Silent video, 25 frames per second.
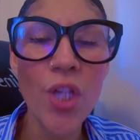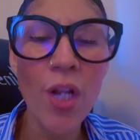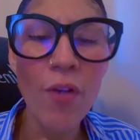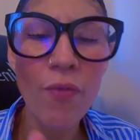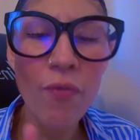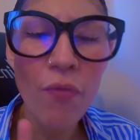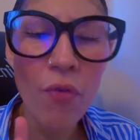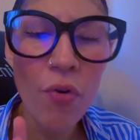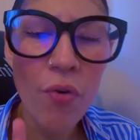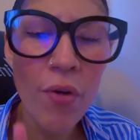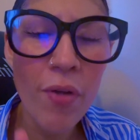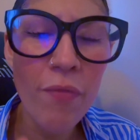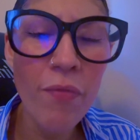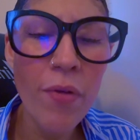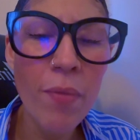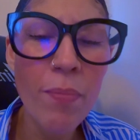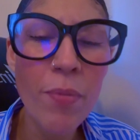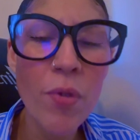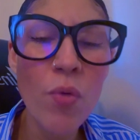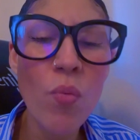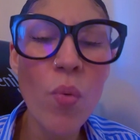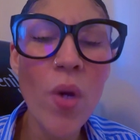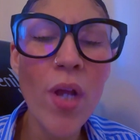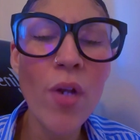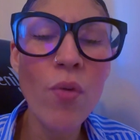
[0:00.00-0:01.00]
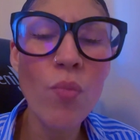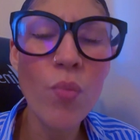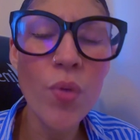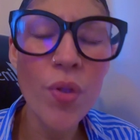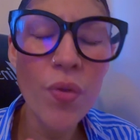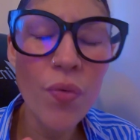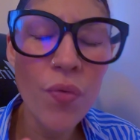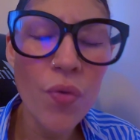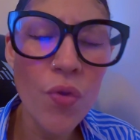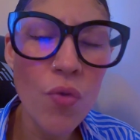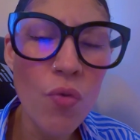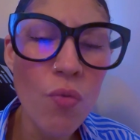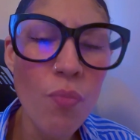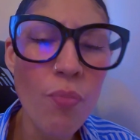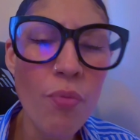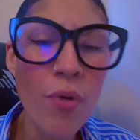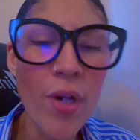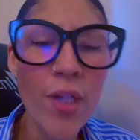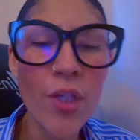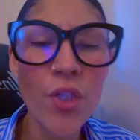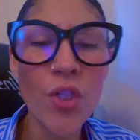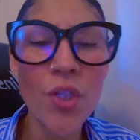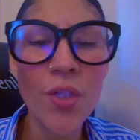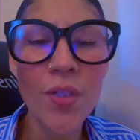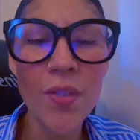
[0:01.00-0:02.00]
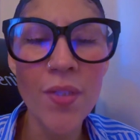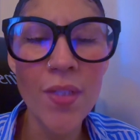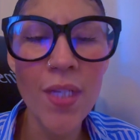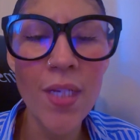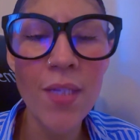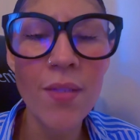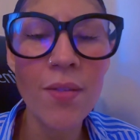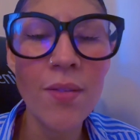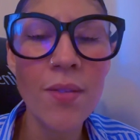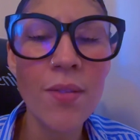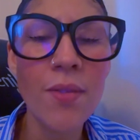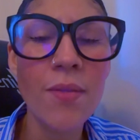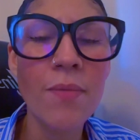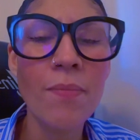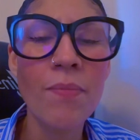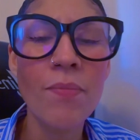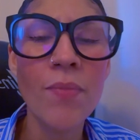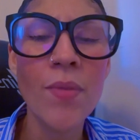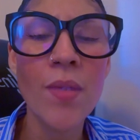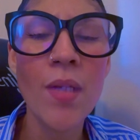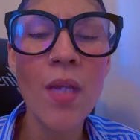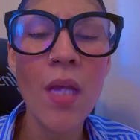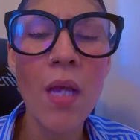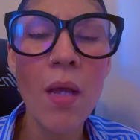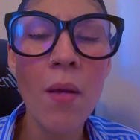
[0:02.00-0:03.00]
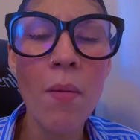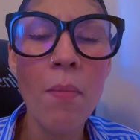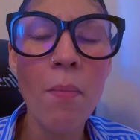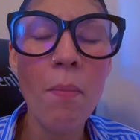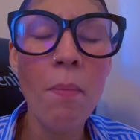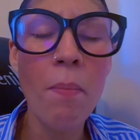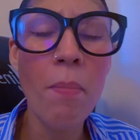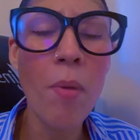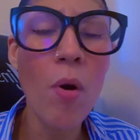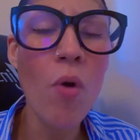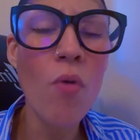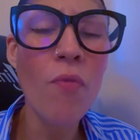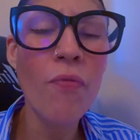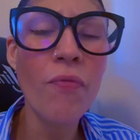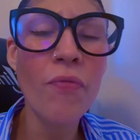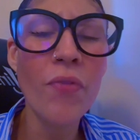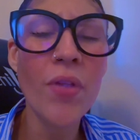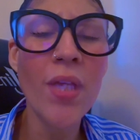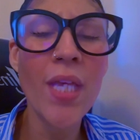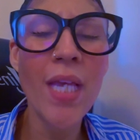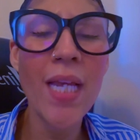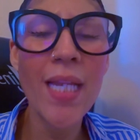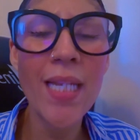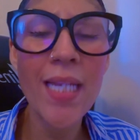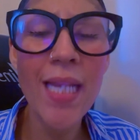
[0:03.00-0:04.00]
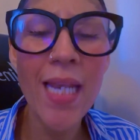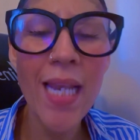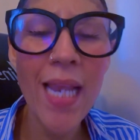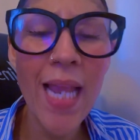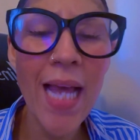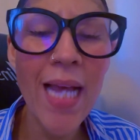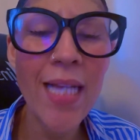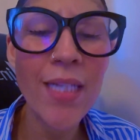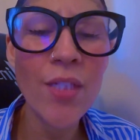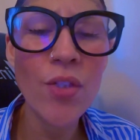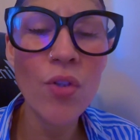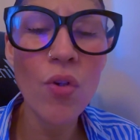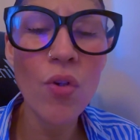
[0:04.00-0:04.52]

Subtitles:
It shall forever be well with you, precious saints, both here in the